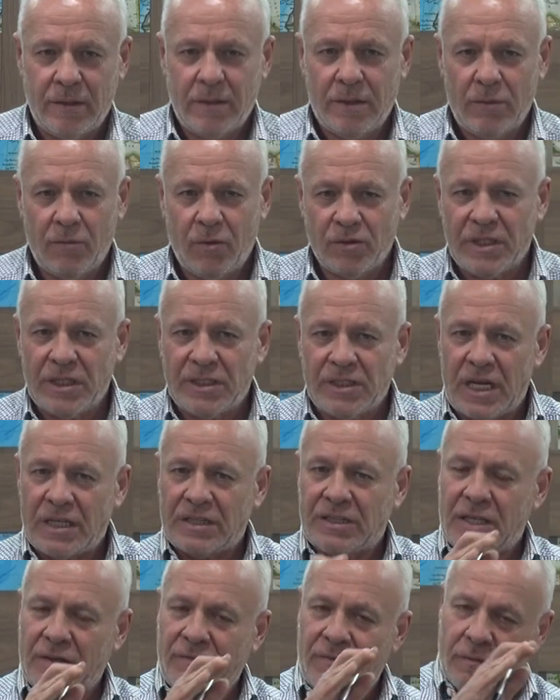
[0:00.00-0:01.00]
Wasn't just
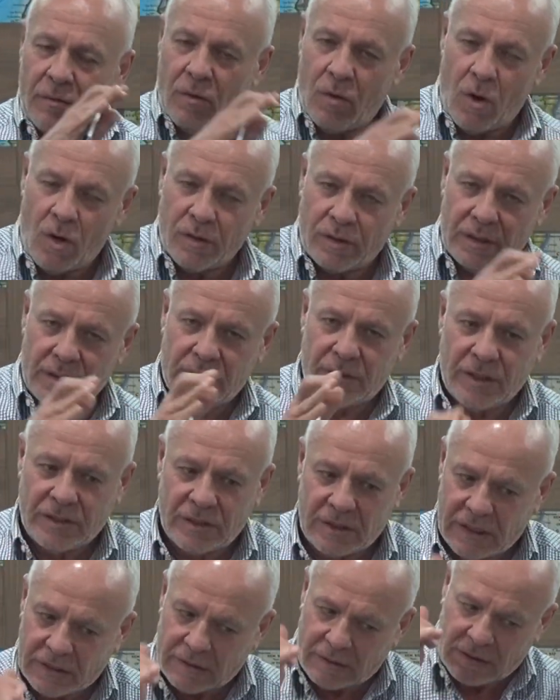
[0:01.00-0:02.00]
said God and
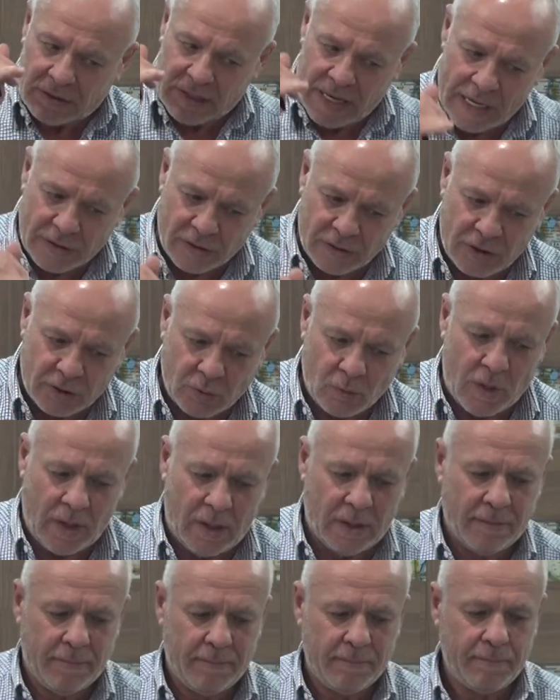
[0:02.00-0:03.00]
Jesus said the angels as
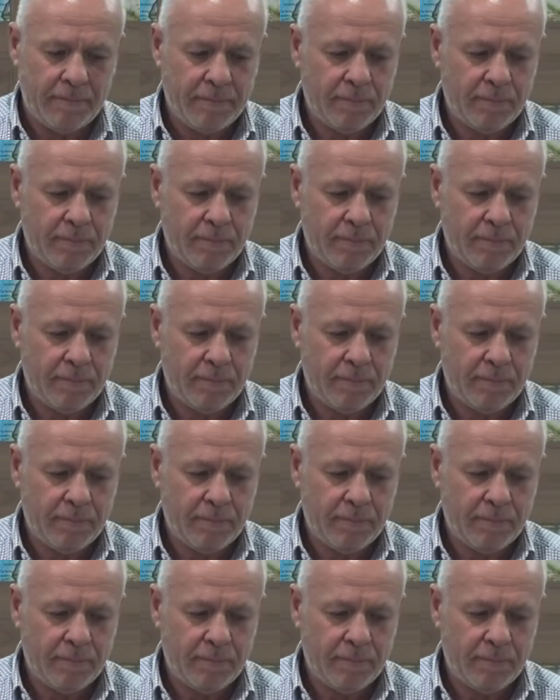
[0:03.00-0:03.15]
well.